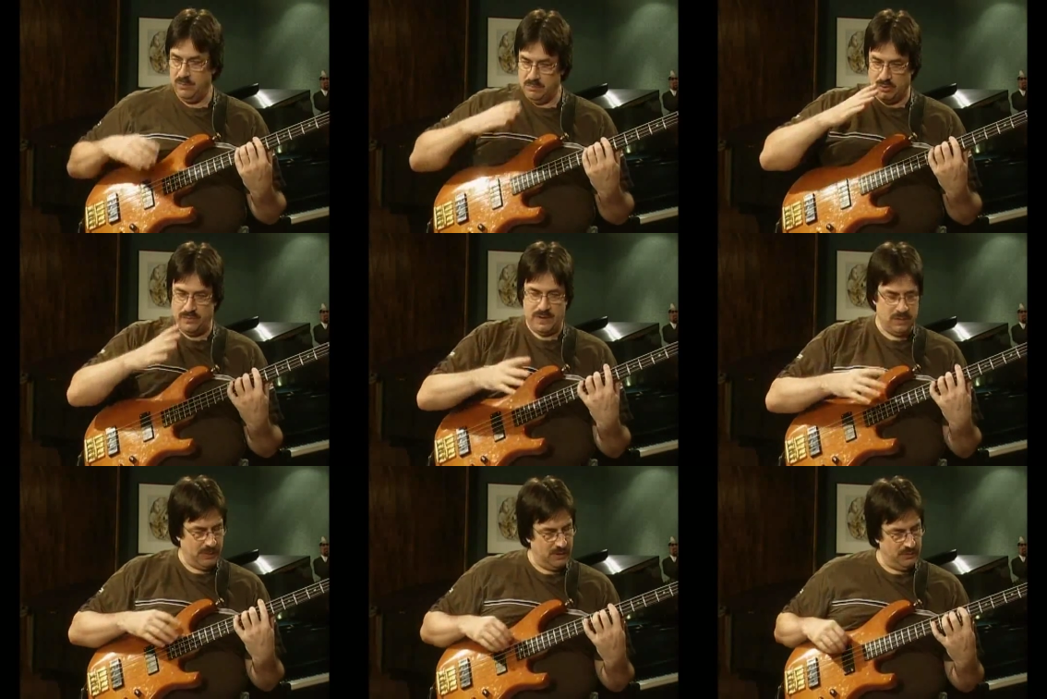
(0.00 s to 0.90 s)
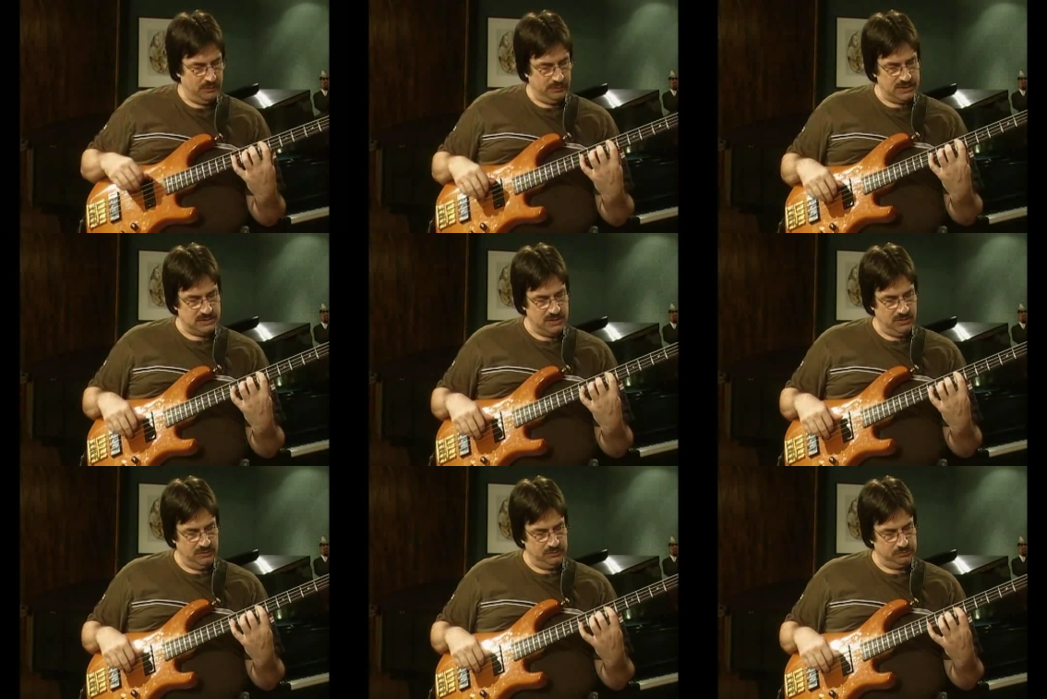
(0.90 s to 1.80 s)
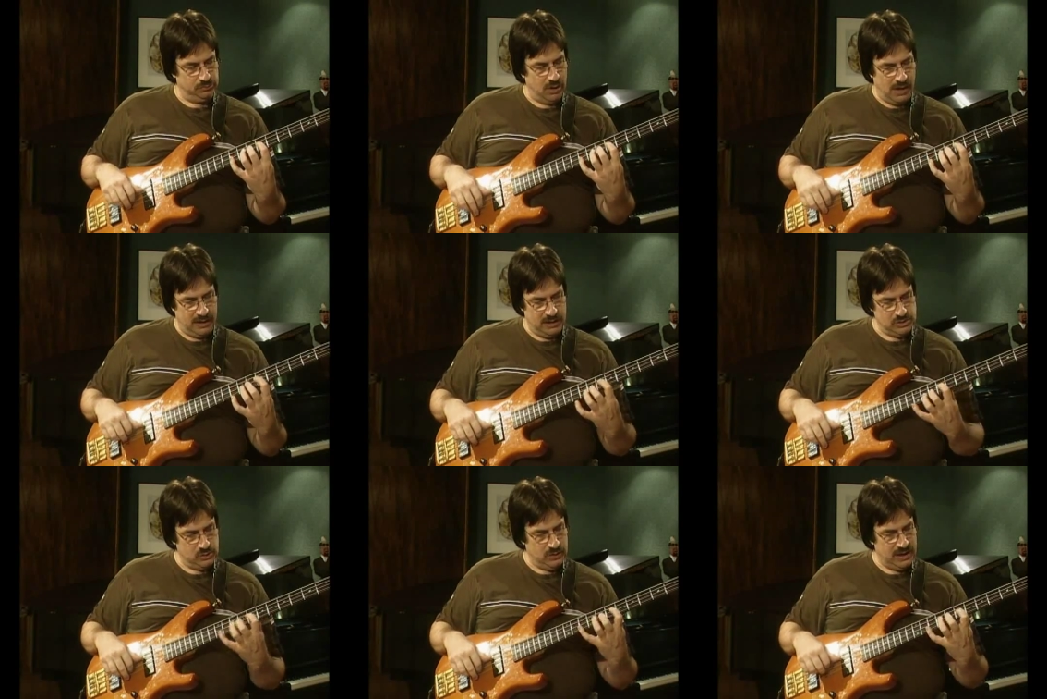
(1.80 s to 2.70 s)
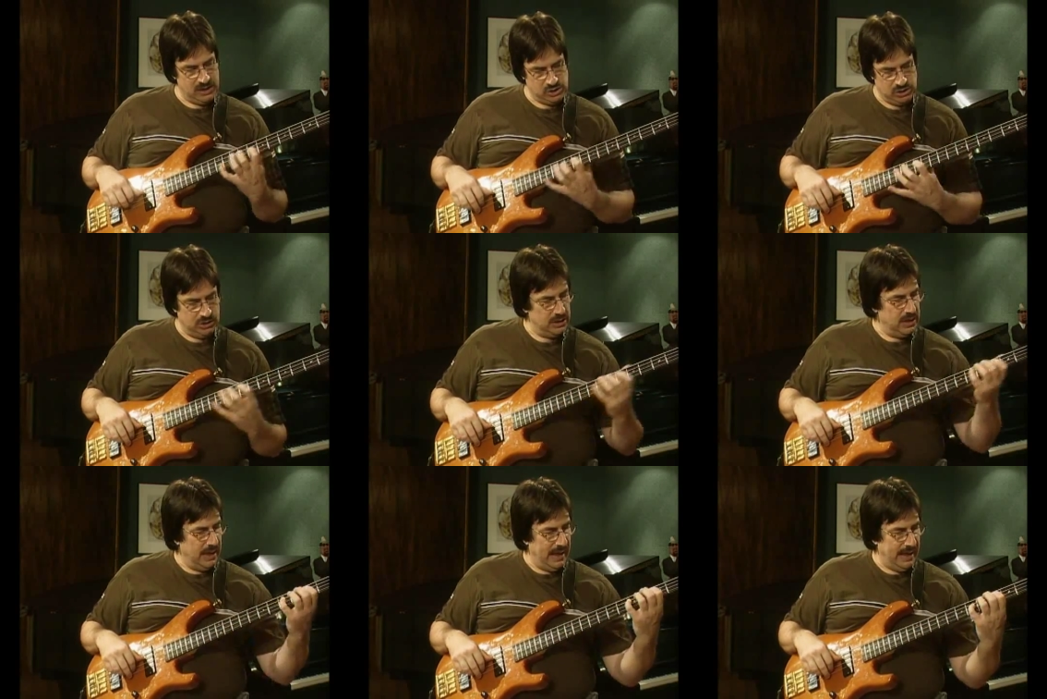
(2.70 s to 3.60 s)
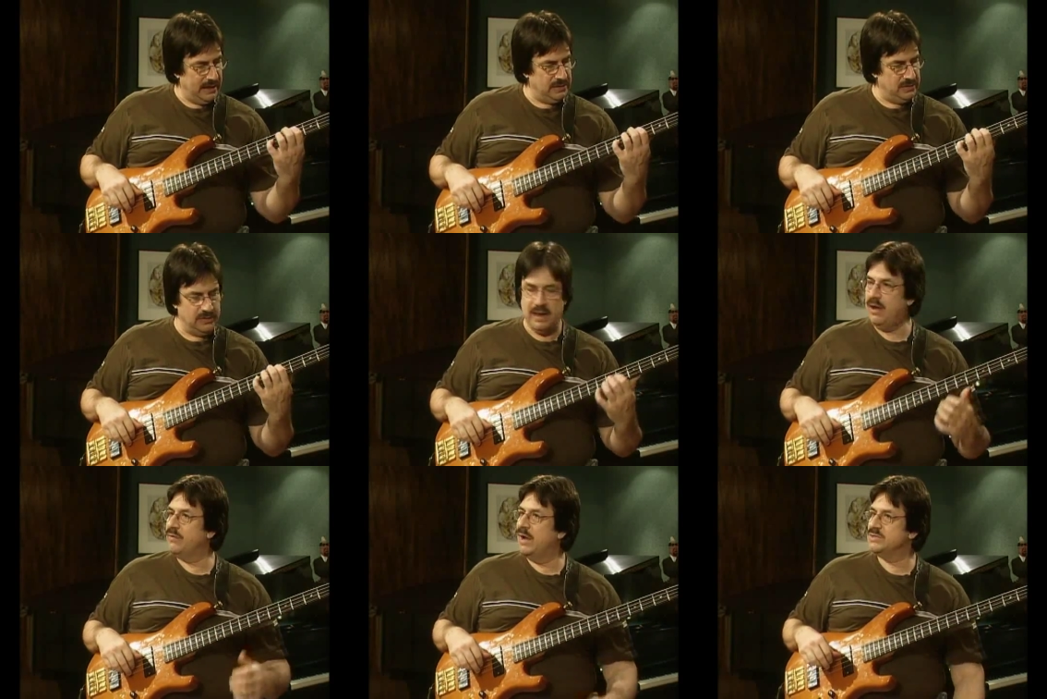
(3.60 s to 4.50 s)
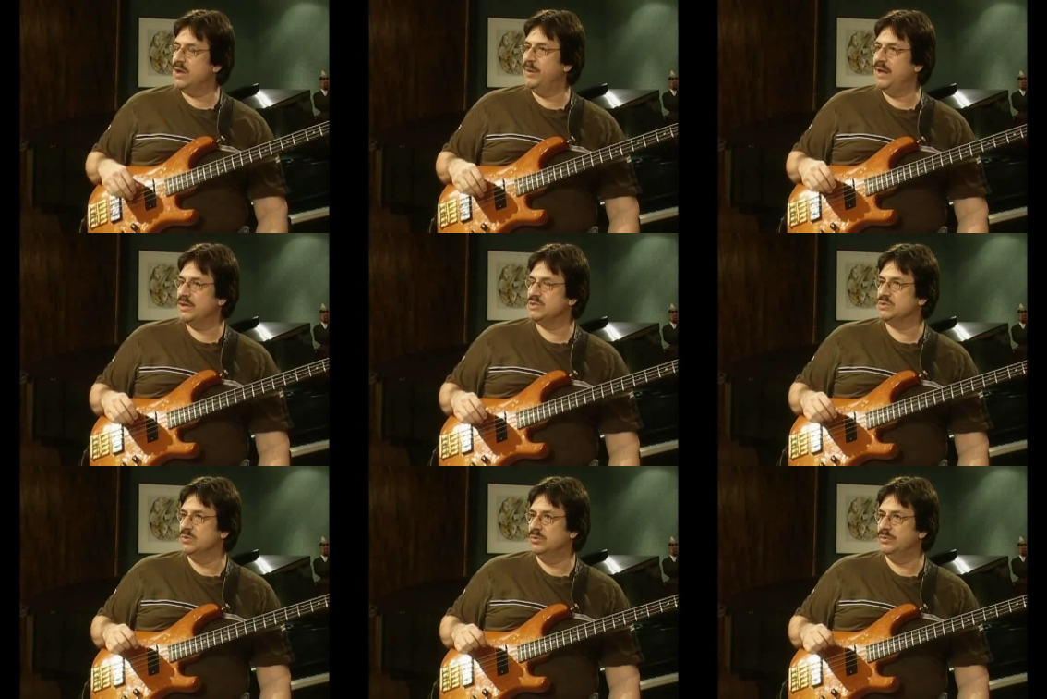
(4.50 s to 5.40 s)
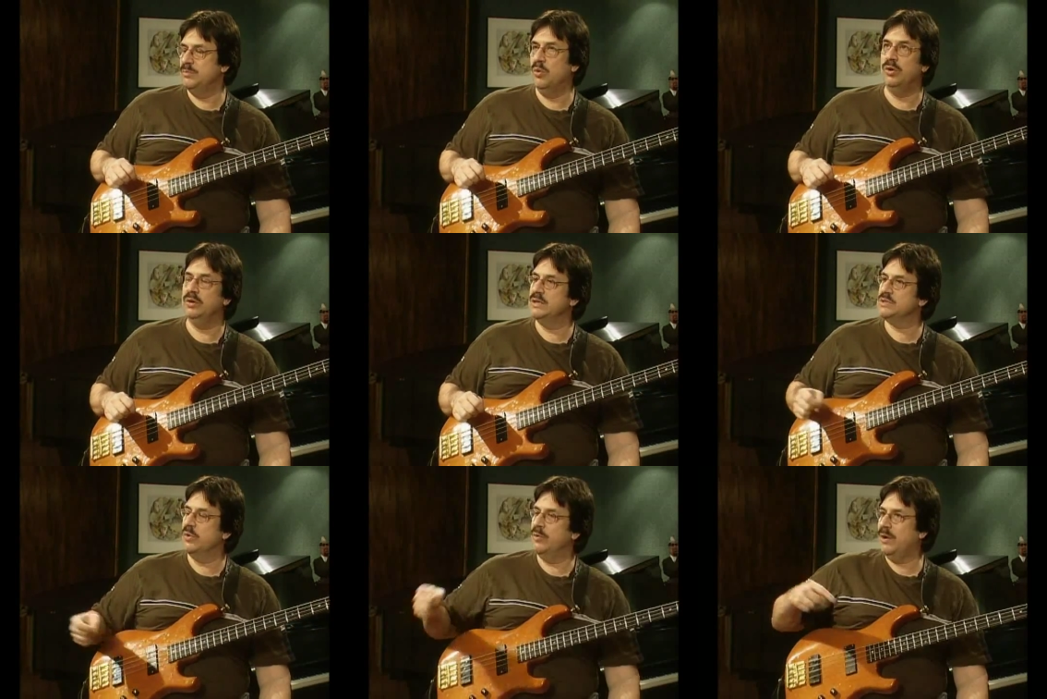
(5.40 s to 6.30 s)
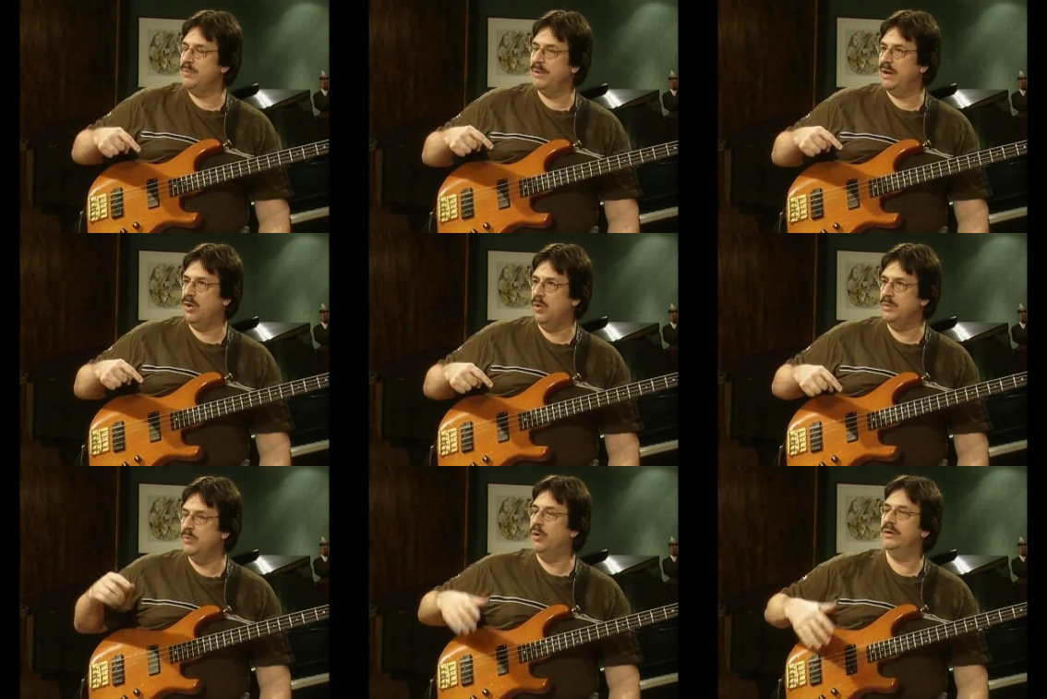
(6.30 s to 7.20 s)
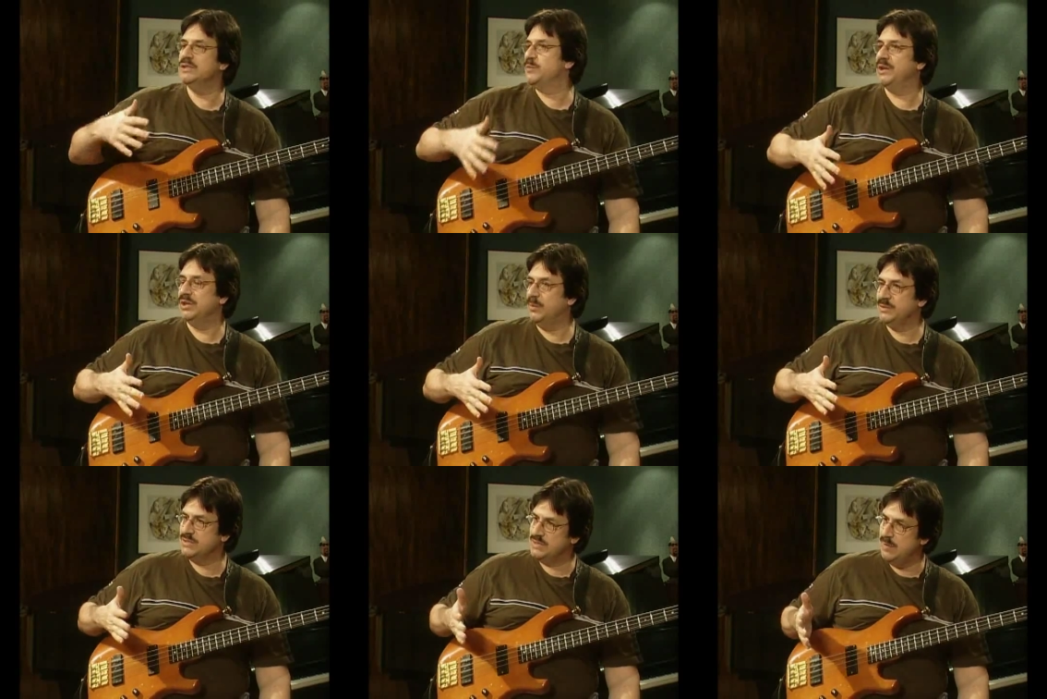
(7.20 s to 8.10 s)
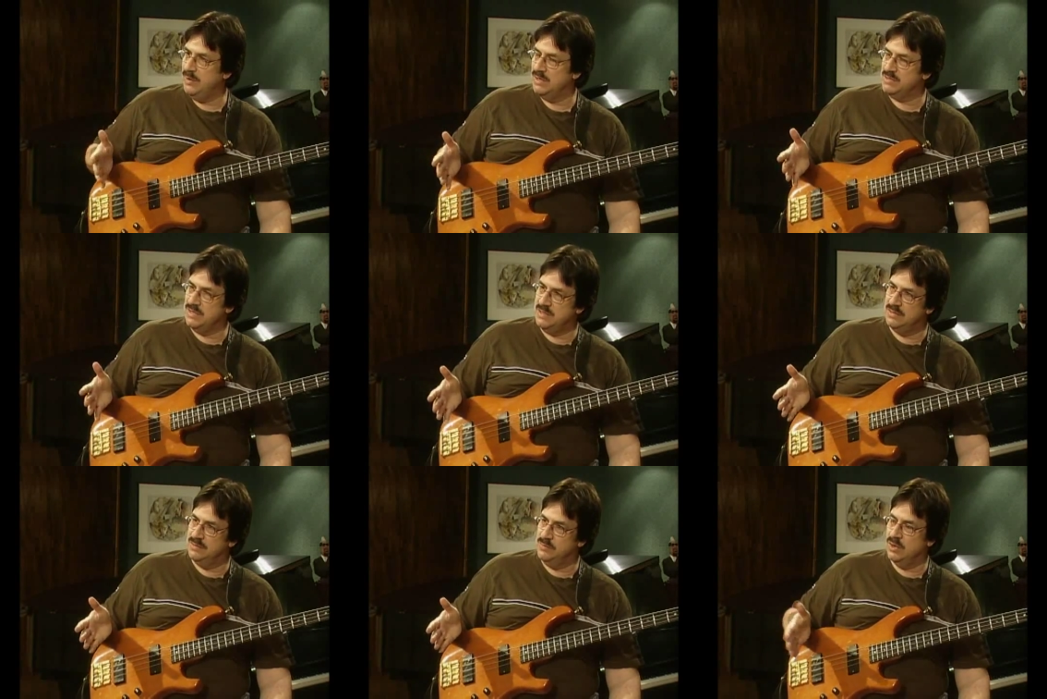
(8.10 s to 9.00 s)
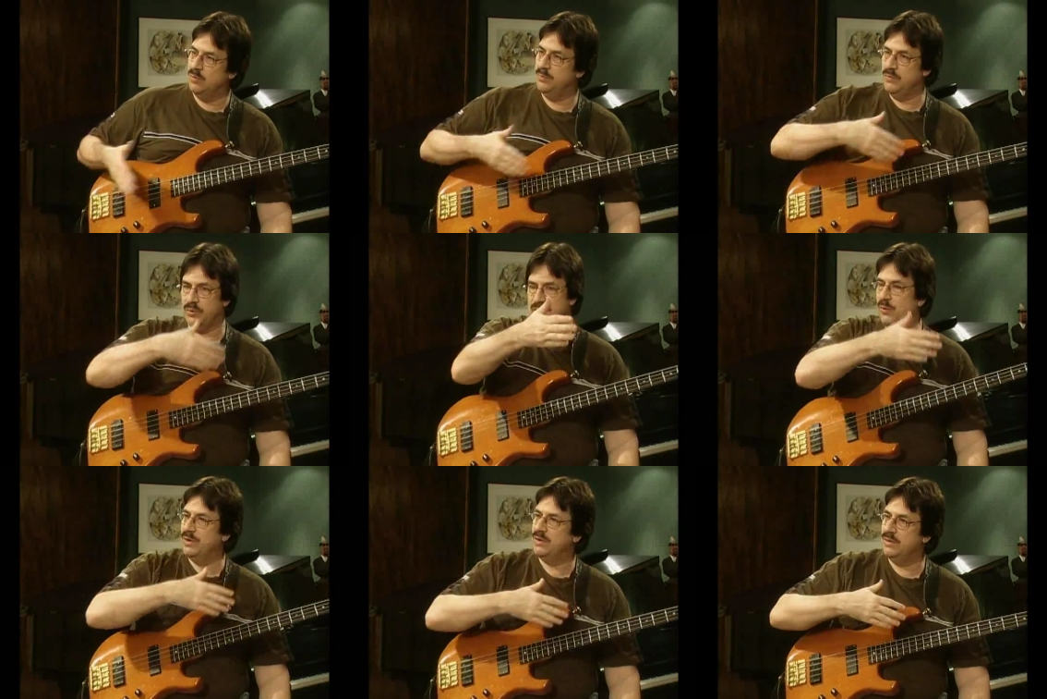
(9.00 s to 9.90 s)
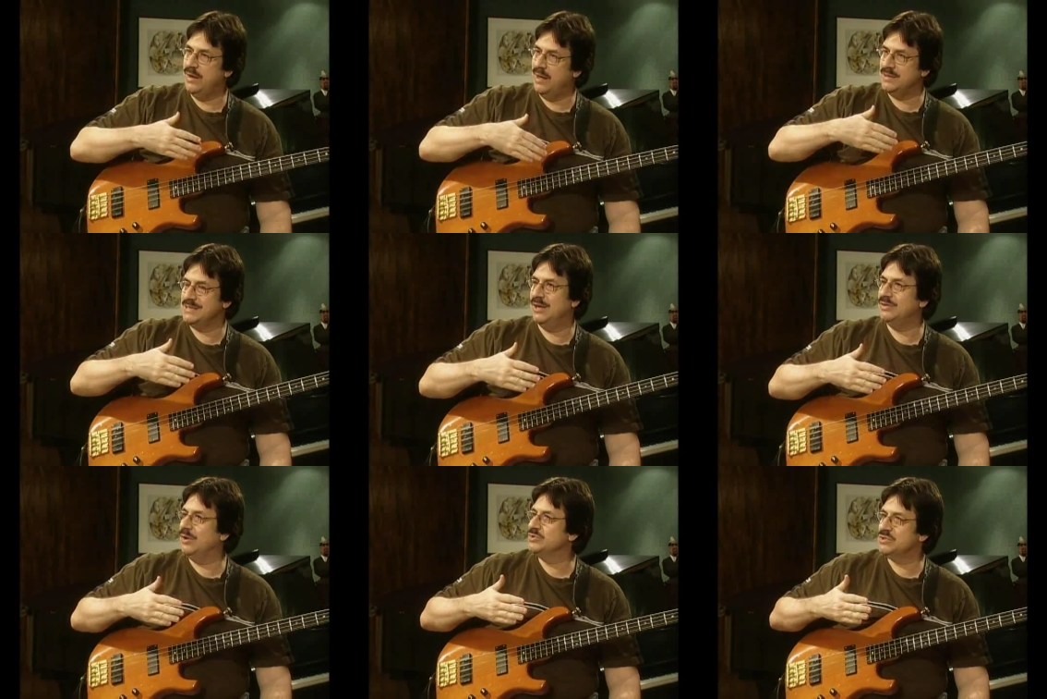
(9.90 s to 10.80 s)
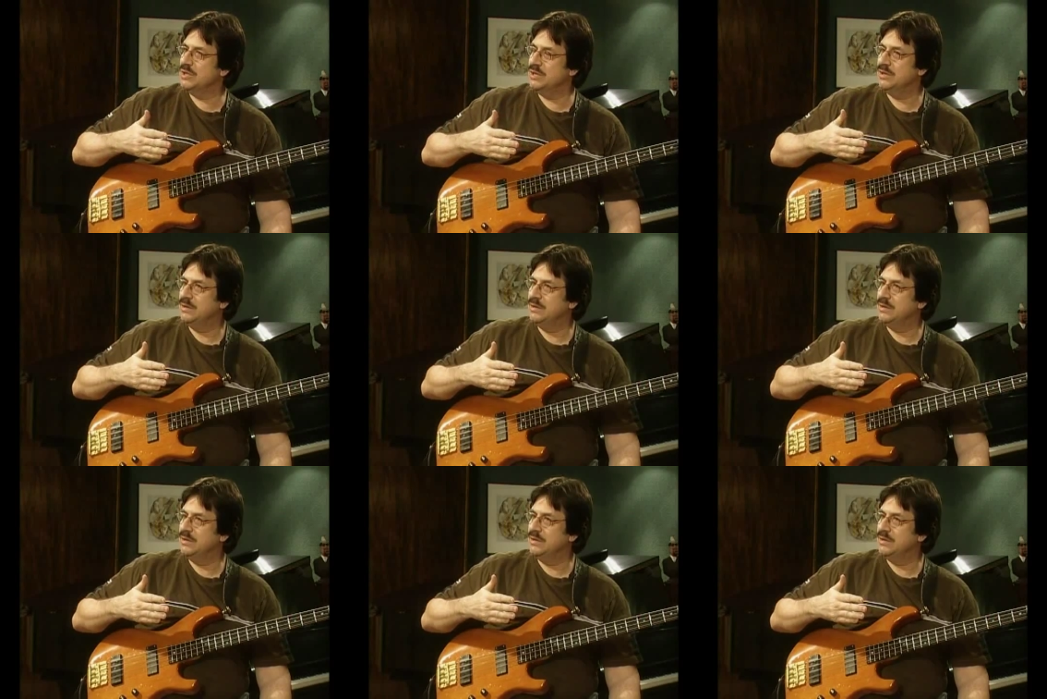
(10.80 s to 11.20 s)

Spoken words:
motivated by, let's say, rock education, and they have guys coming out of school and more or less going right back home and more or less picking up at the same gigs they did, before they went out of town to go study.